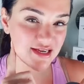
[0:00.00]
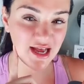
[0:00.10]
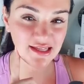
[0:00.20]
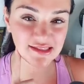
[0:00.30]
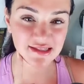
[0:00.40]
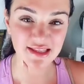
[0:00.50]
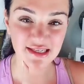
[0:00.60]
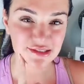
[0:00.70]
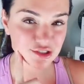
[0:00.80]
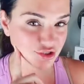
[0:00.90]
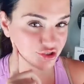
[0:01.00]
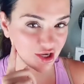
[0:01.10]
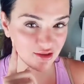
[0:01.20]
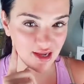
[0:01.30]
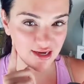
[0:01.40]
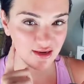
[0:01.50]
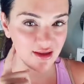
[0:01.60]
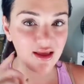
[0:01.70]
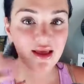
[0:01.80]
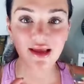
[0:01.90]
and knots and things in your jawline,
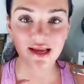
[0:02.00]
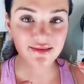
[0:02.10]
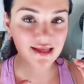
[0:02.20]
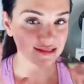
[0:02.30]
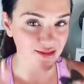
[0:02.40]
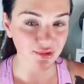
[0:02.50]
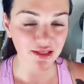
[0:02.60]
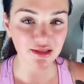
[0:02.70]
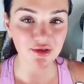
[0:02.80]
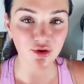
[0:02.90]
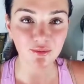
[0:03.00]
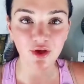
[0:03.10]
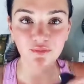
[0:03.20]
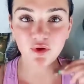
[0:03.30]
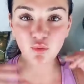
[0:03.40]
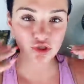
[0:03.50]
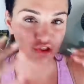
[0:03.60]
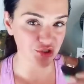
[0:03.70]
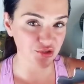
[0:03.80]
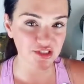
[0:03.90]
and that's completely normal. Once
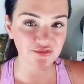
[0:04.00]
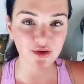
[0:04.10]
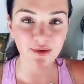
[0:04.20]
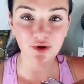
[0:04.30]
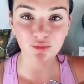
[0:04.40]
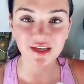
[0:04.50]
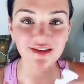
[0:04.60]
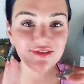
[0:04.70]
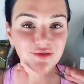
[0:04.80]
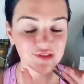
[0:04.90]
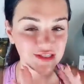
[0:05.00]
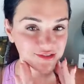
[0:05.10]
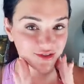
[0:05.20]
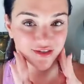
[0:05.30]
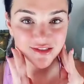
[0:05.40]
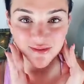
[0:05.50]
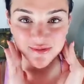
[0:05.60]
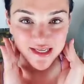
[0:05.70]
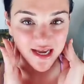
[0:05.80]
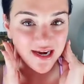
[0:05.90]
you do this for about a week, those things are gonna
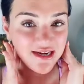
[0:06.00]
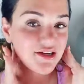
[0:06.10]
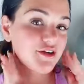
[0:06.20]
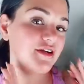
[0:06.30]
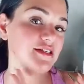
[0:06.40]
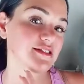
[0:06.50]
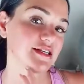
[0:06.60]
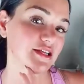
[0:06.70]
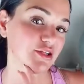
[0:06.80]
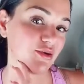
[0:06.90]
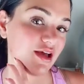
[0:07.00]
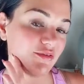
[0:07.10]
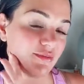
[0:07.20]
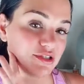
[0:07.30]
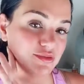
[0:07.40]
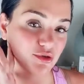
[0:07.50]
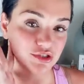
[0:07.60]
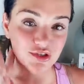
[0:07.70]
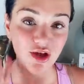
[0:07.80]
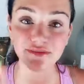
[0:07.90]
subside, and you're gonna see that you have a much more
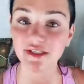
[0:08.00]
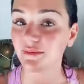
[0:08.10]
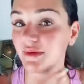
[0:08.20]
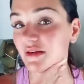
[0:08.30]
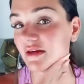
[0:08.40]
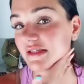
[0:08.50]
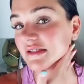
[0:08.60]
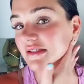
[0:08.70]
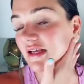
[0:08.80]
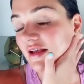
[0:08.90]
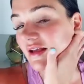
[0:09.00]
sculpted appearance